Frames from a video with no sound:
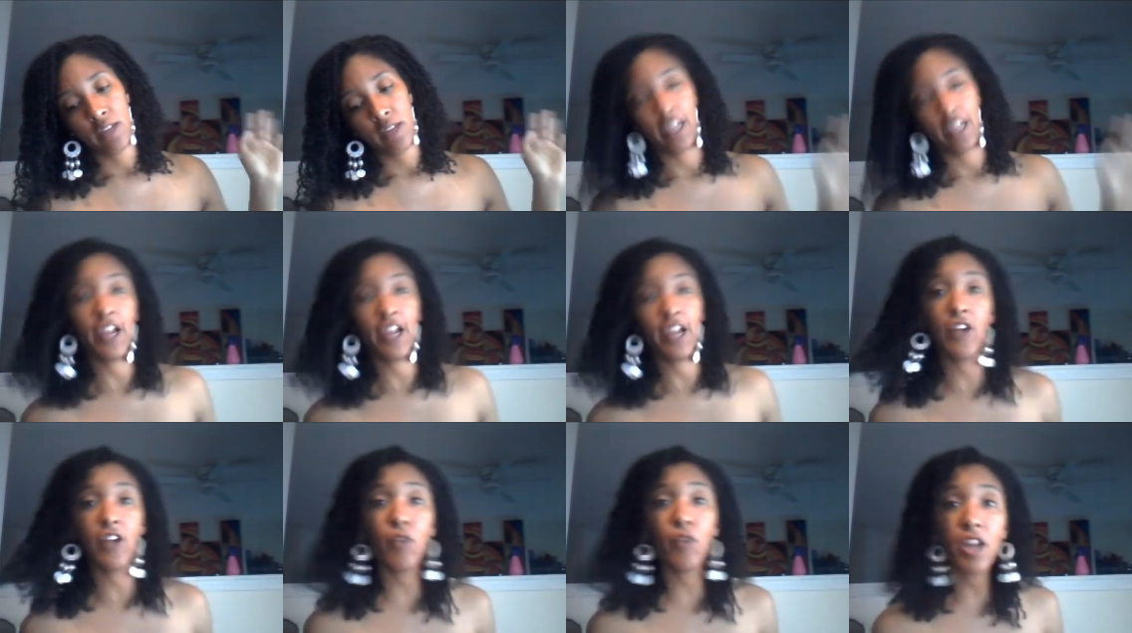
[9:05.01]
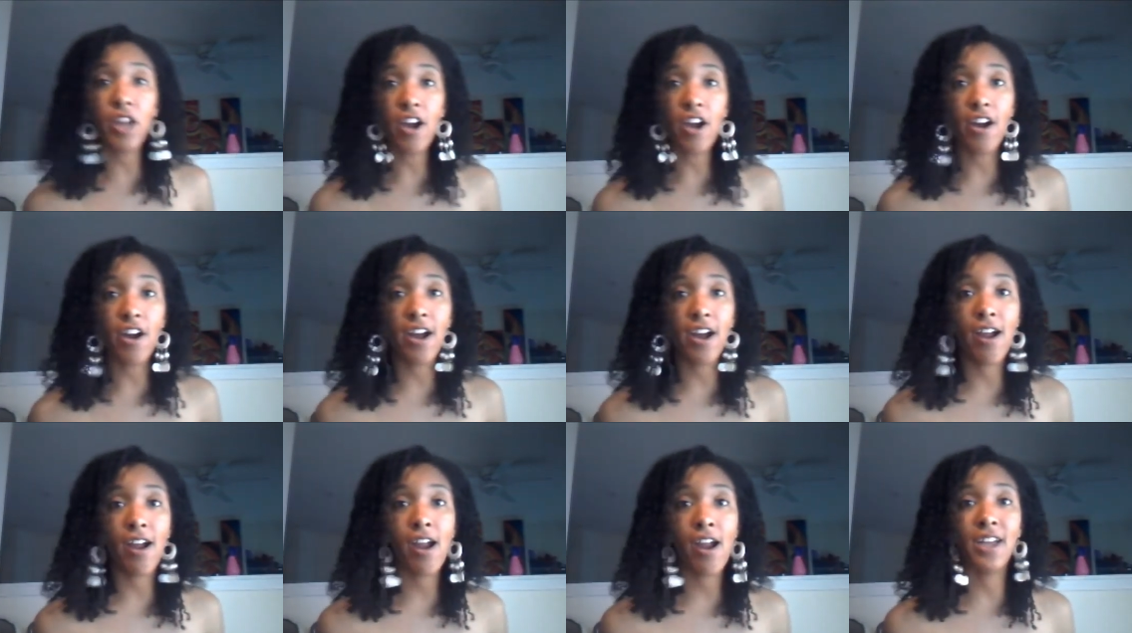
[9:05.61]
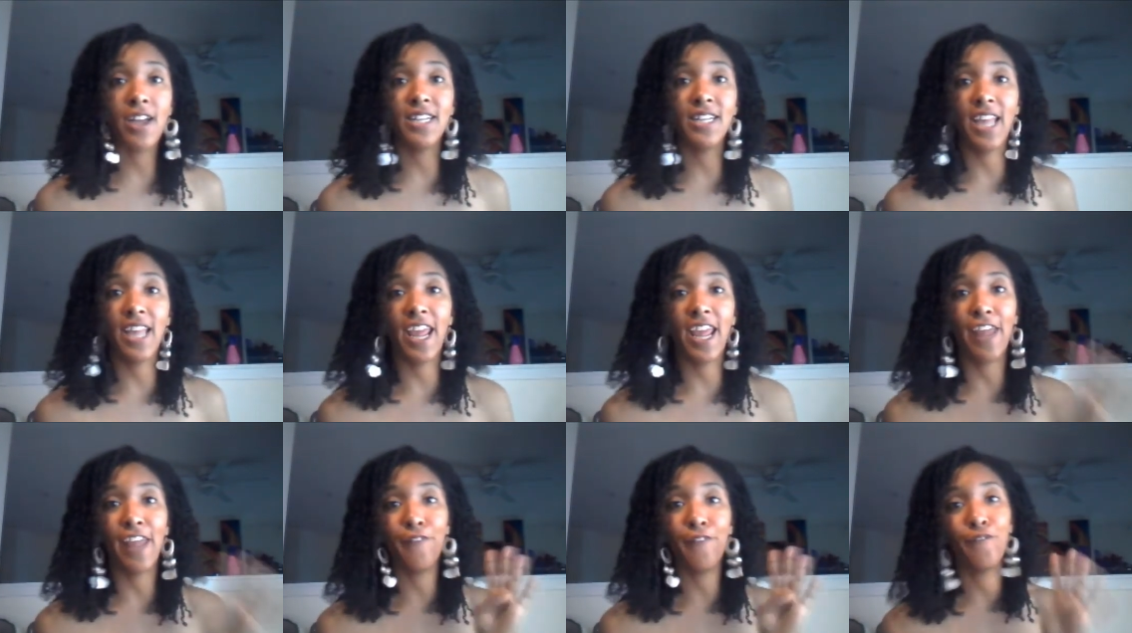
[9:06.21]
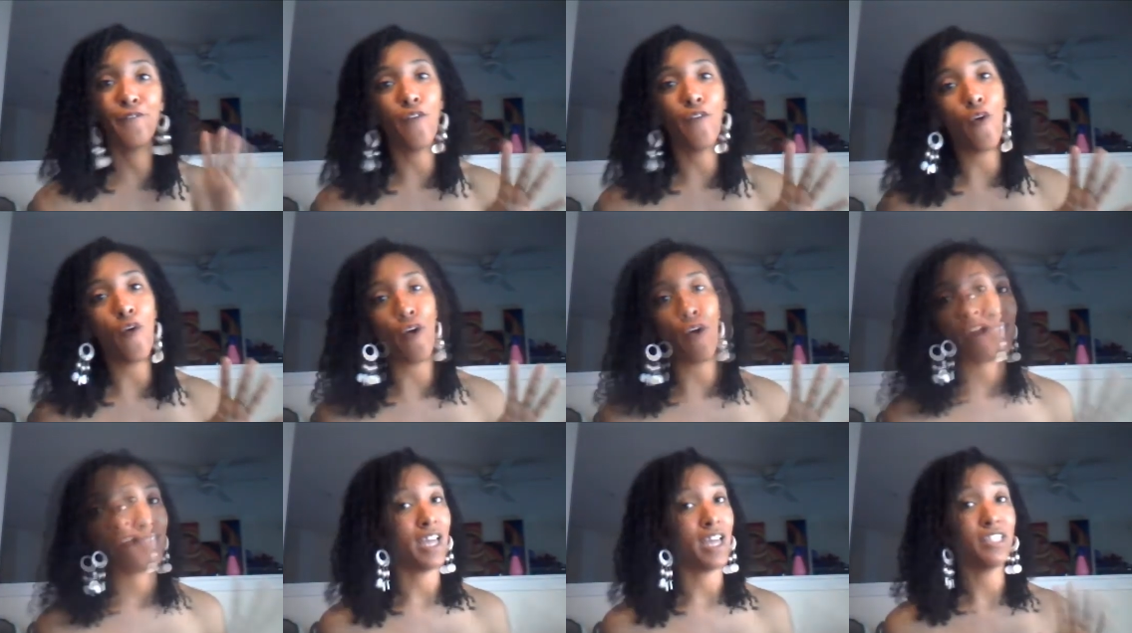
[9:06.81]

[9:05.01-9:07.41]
here we are, day 4.